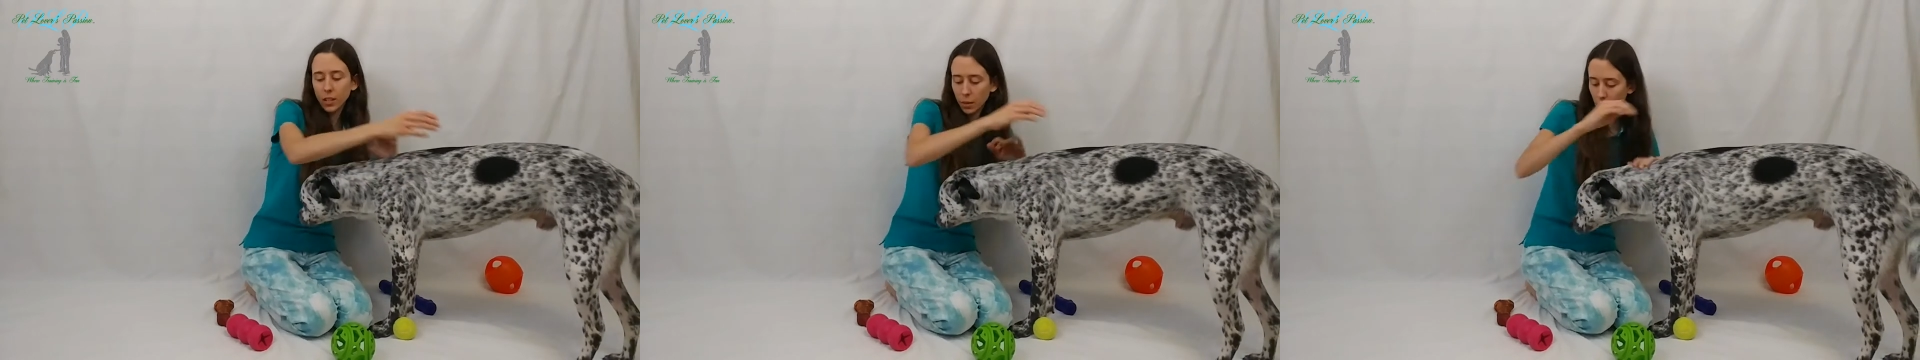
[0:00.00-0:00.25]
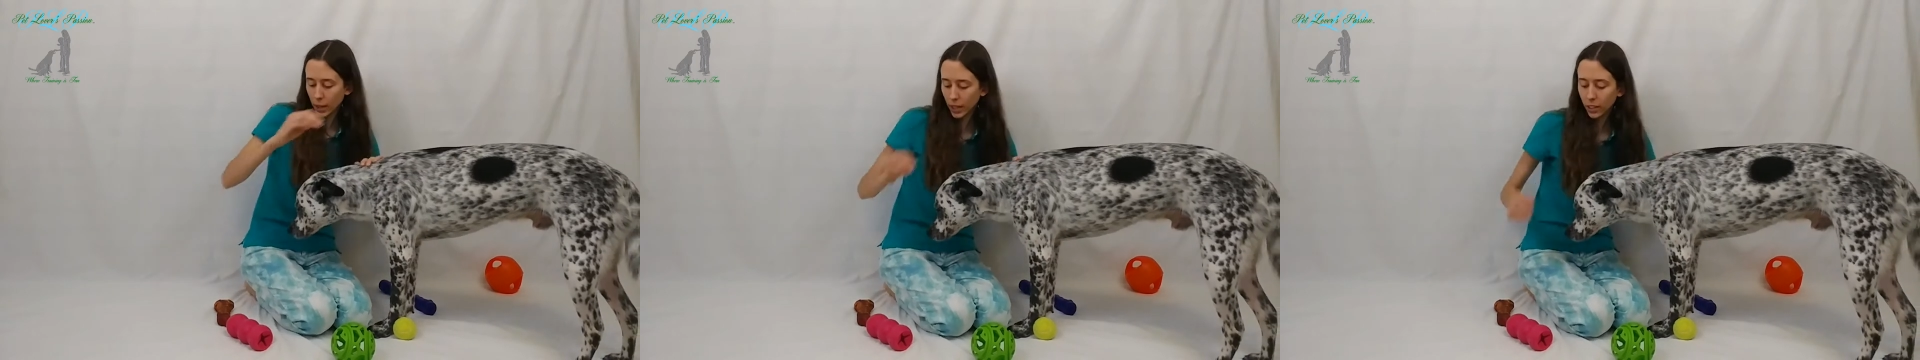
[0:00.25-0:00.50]

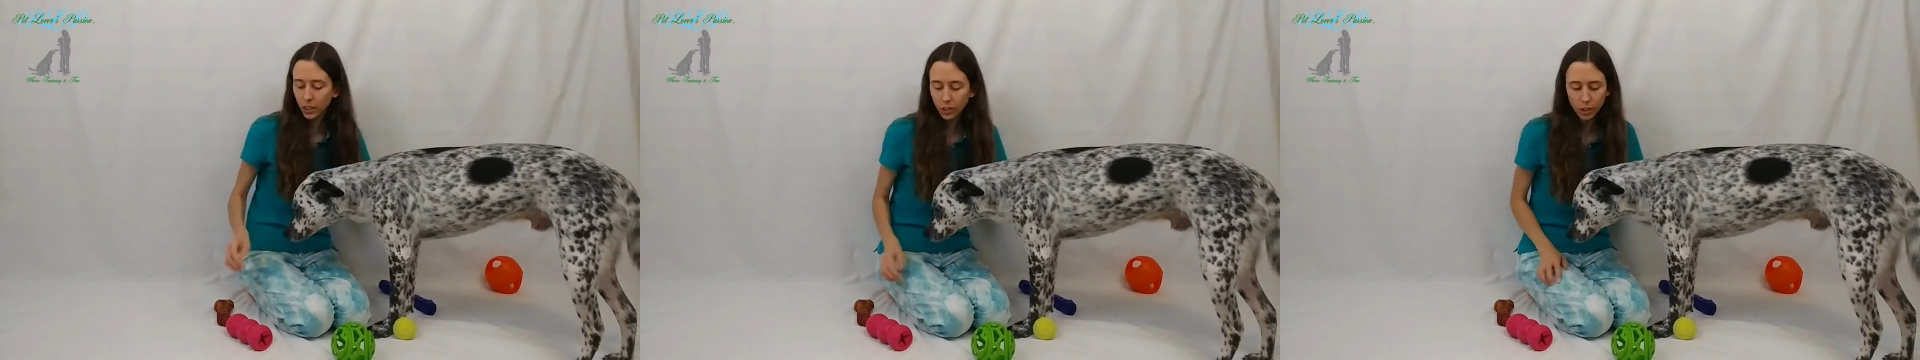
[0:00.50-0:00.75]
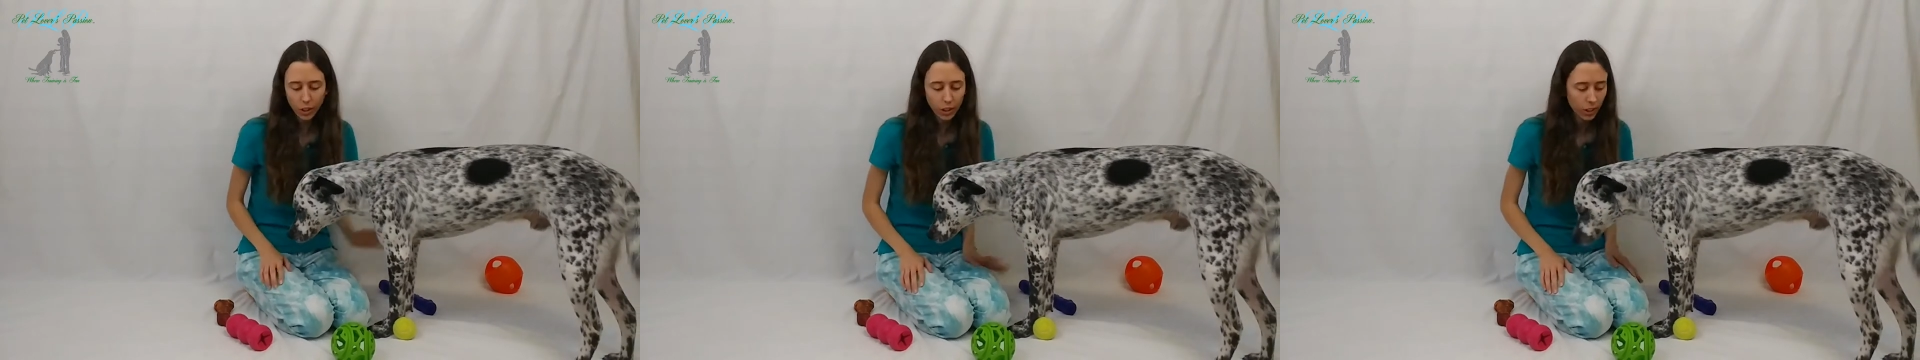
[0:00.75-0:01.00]
pick your
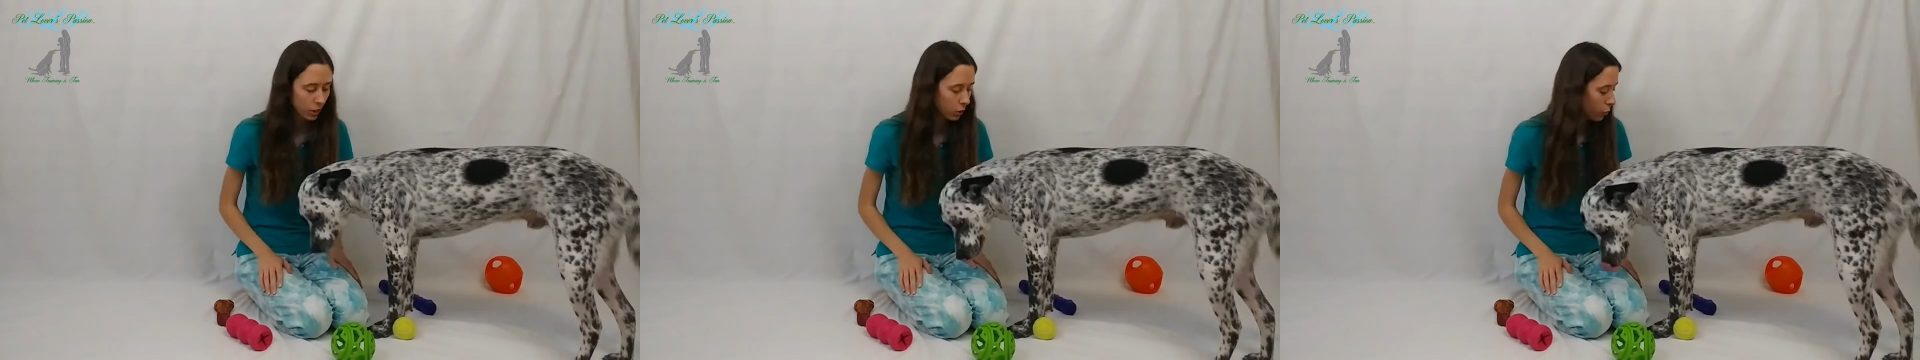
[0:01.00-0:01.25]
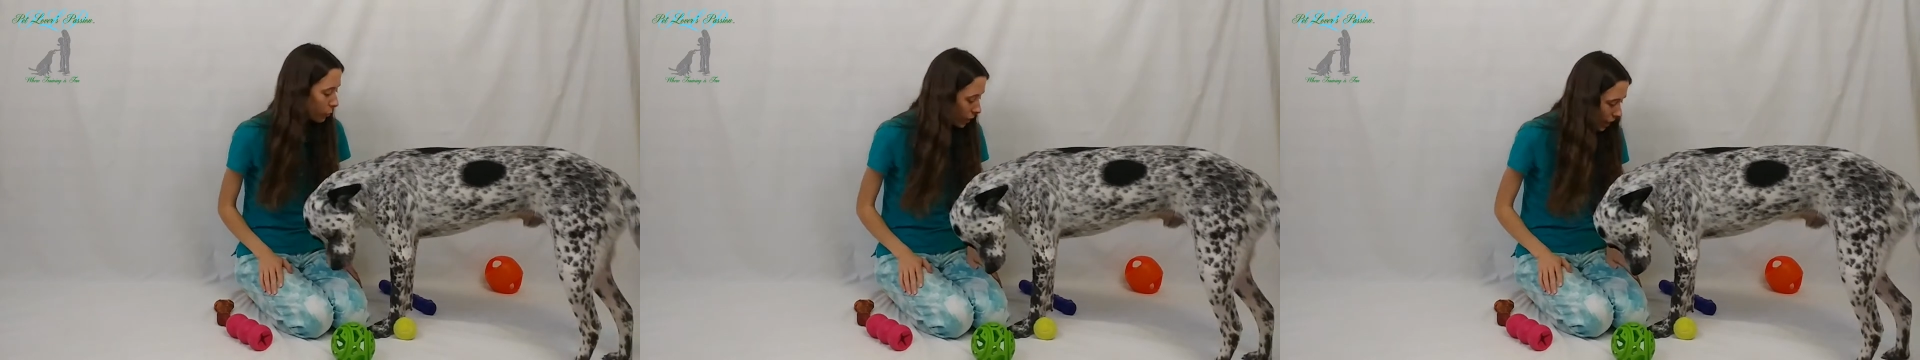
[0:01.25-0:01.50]
dog's
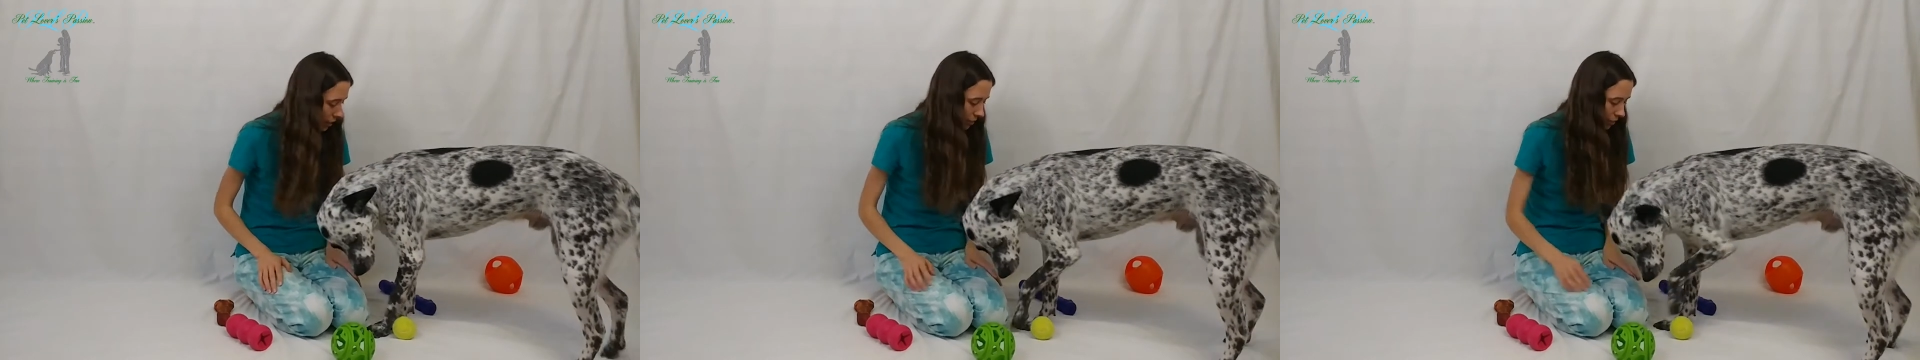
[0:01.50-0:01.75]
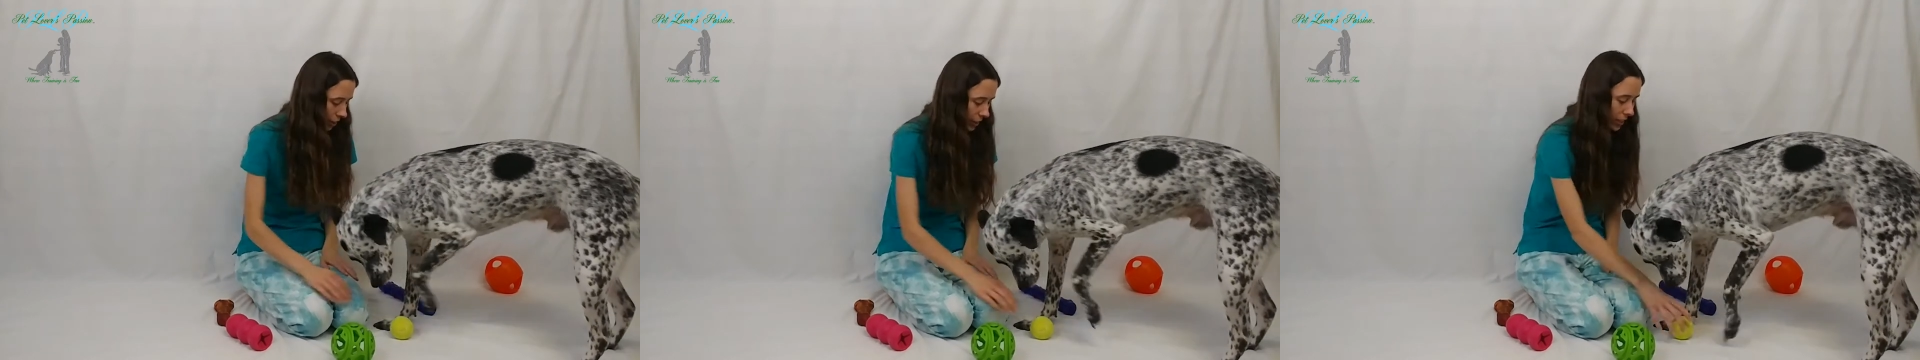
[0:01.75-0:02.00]

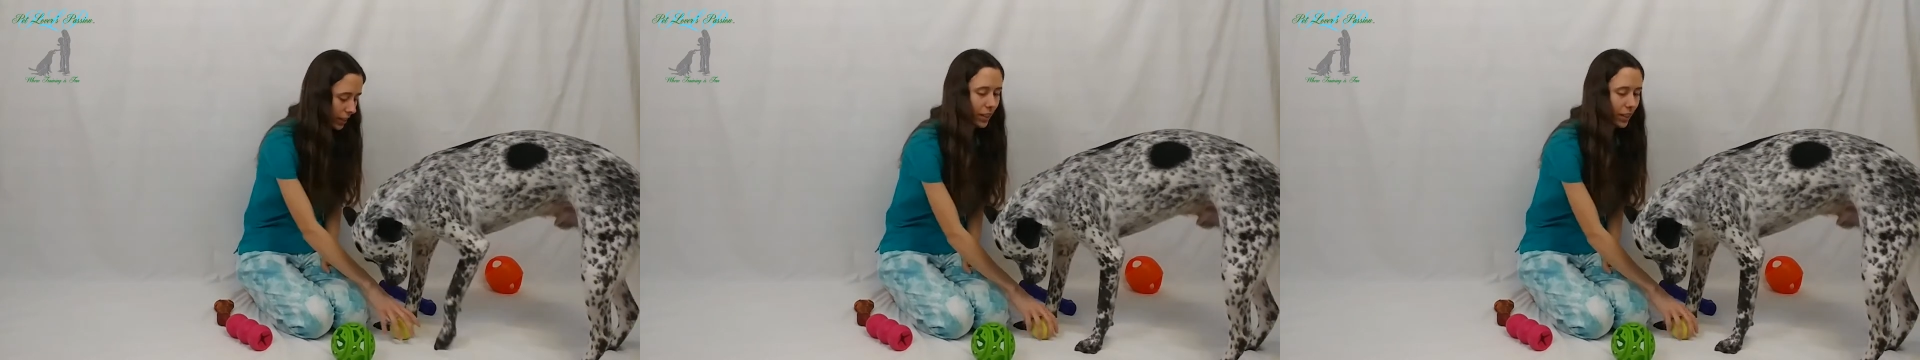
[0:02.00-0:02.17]
favorite